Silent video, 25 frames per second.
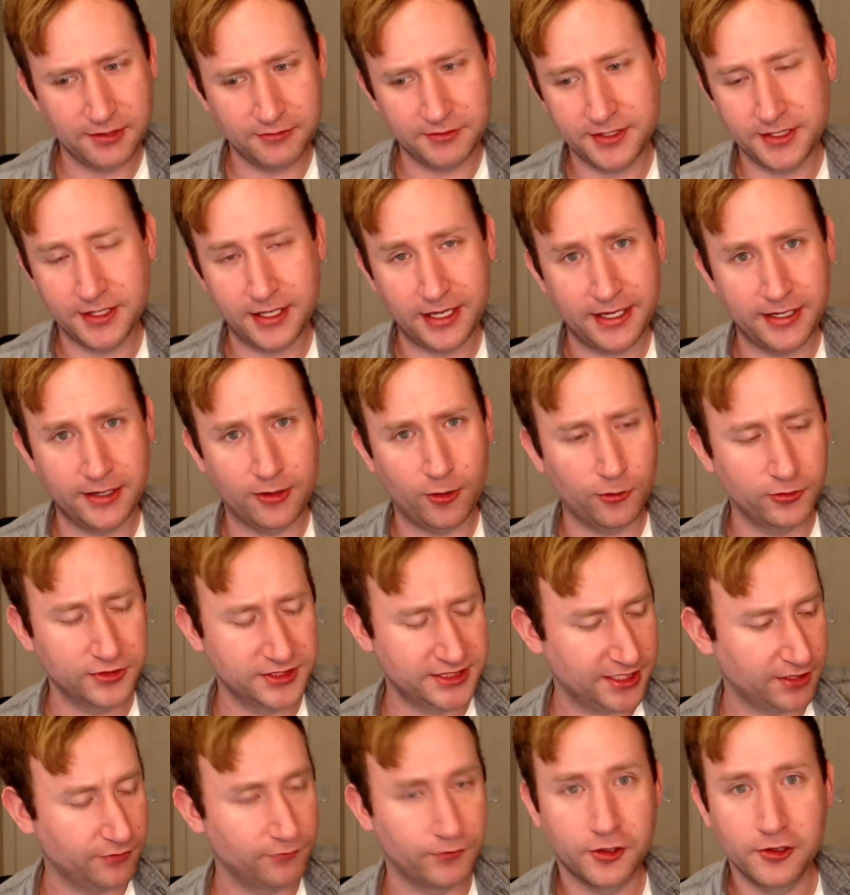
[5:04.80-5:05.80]
one, an Old
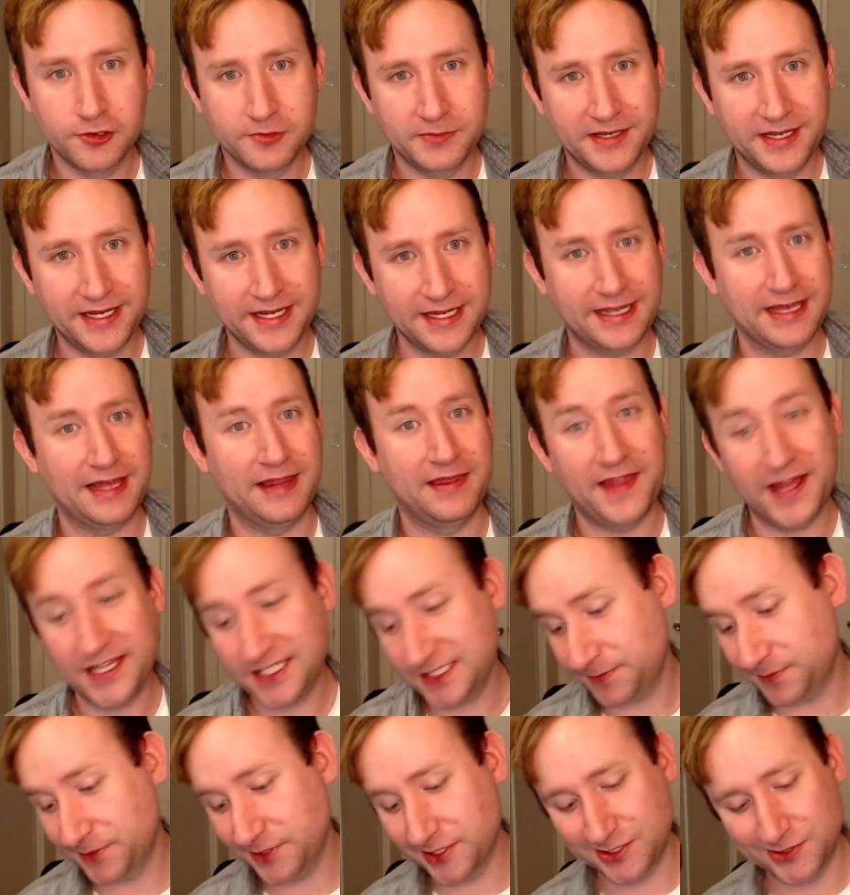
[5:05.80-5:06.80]
Town Road pick. That's
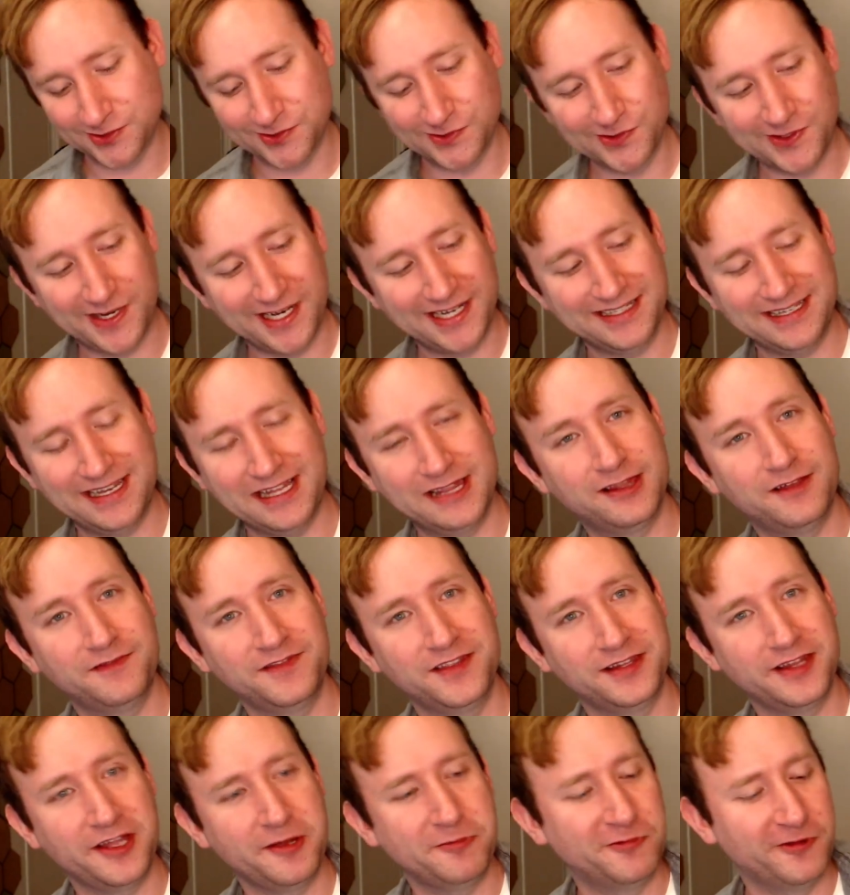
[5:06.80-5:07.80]
pretty cool. I love the
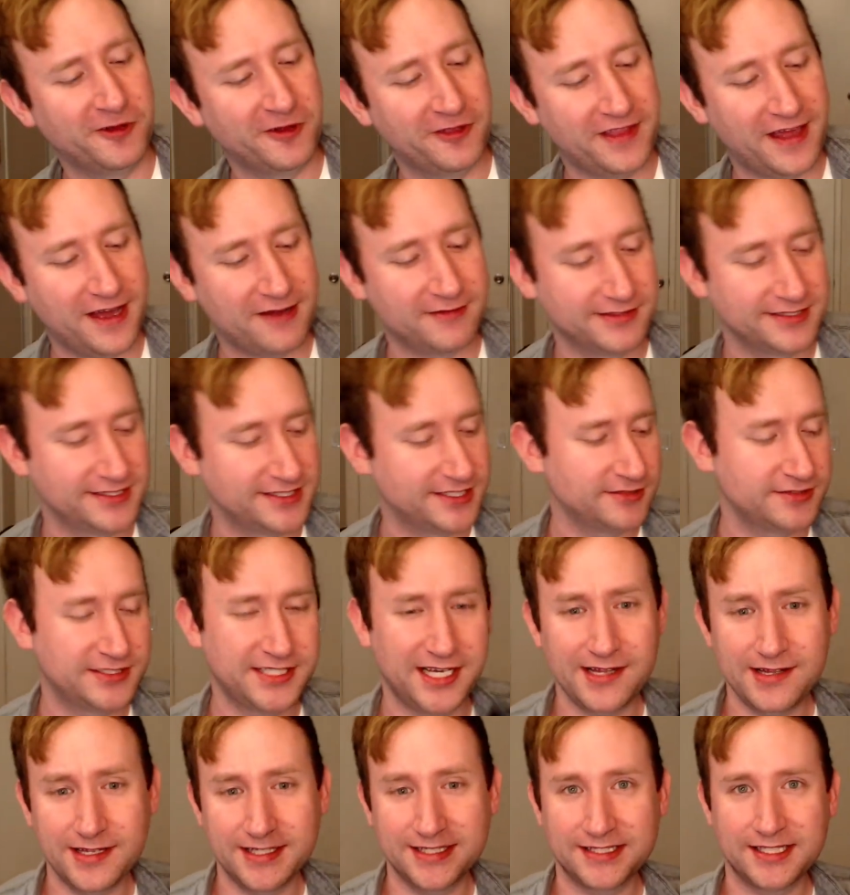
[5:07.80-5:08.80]
label on that one. So
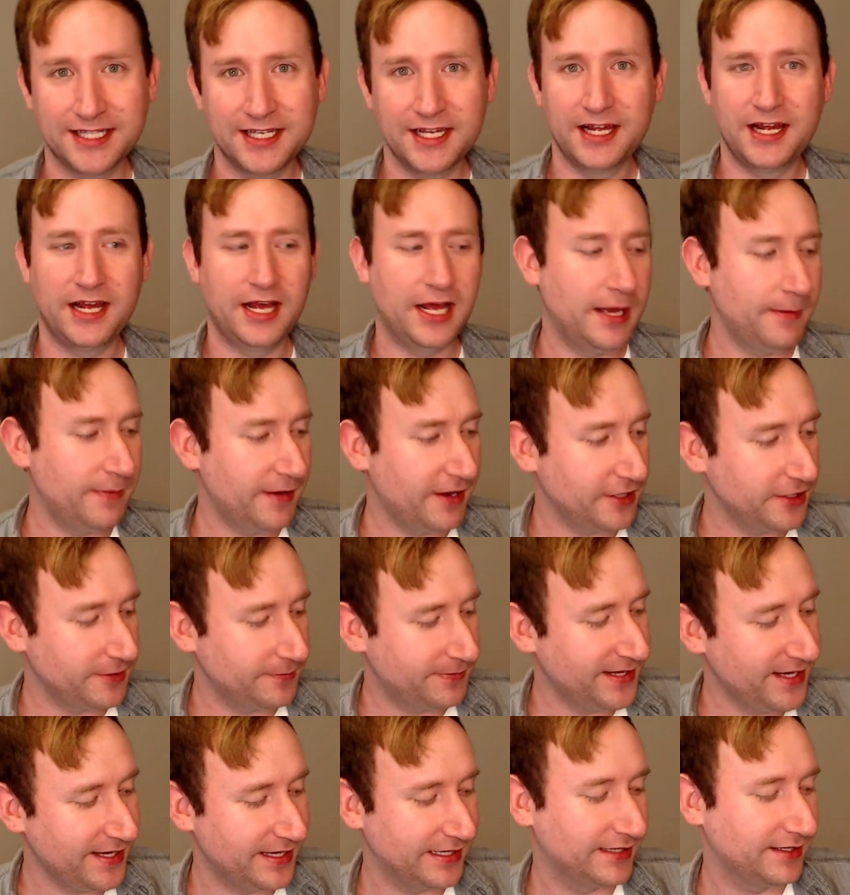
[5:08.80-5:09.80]
tell us about your
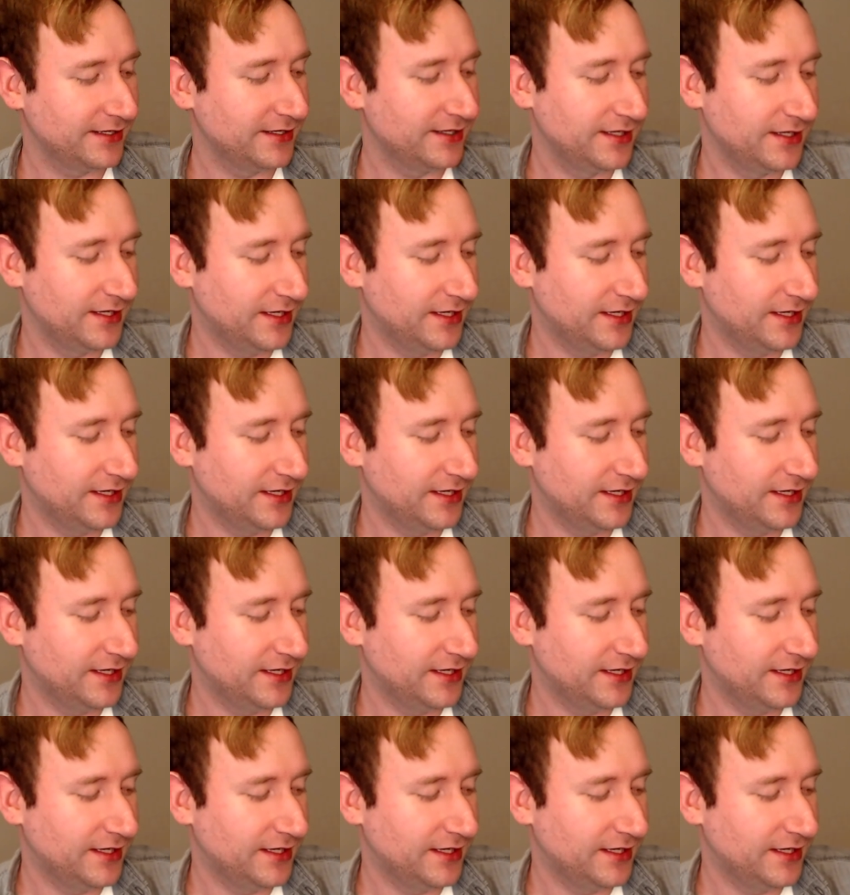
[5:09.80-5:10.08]
pick.